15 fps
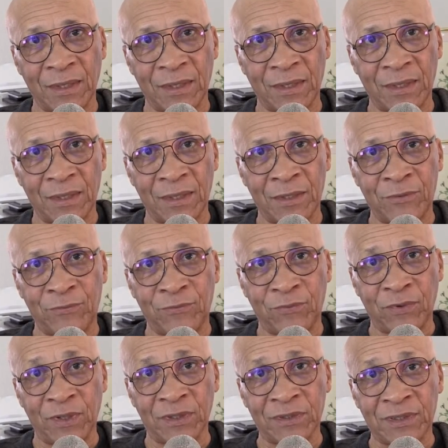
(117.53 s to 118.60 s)
it
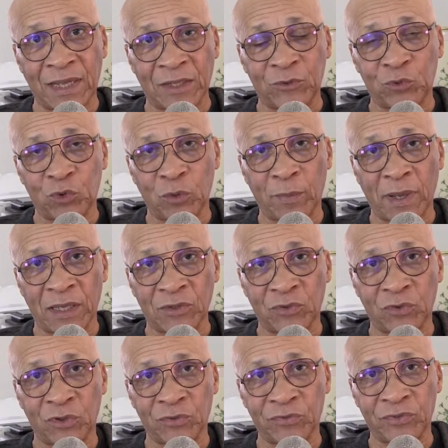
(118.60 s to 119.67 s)
feels like Trump has
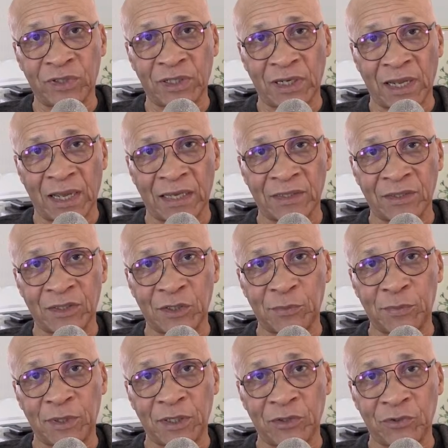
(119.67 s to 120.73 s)
just realized he's
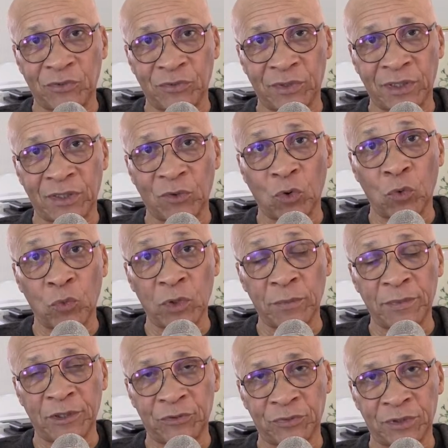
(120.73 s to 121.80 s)
being treated or will
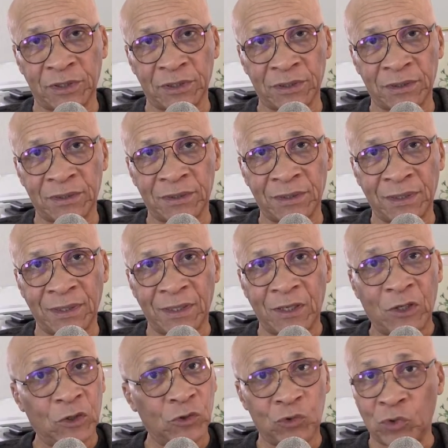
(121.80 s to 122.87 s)
be treated
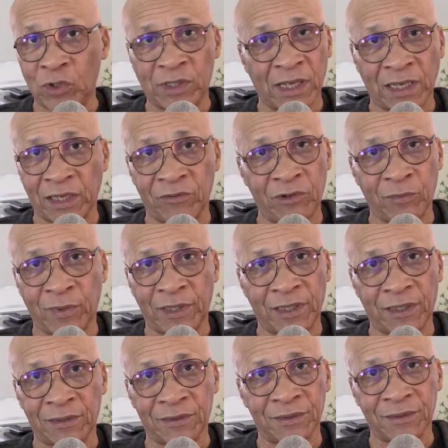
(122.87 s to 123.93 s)
just like everyone
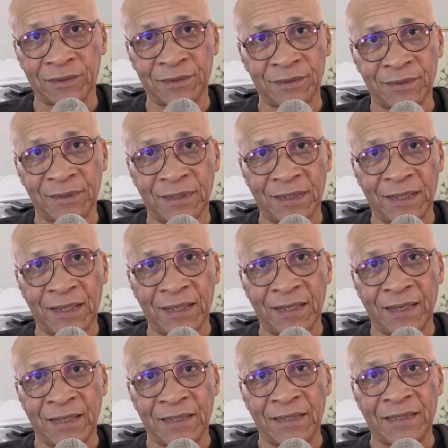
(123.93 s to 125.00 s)
else. And he's